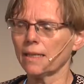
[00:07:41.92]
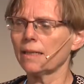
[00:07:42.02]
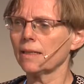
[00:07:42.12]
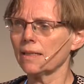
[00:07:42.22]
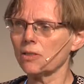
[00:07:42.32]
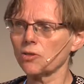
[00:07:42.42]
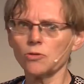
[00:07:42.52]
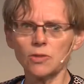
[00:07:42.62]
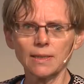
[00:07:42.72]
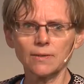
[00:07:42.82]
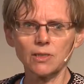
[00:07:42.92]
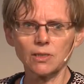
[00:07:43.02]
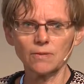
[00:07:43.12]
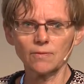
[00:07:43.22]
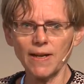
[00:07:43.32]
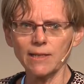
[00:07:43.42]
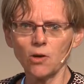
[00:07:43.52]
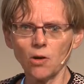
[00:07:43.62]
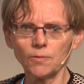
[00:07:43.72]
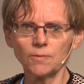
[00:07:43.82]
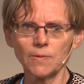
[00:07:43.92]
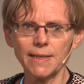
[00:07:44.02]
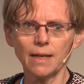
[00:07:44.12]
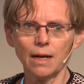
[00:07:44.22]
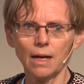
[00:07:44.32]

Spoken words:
issues, and very often we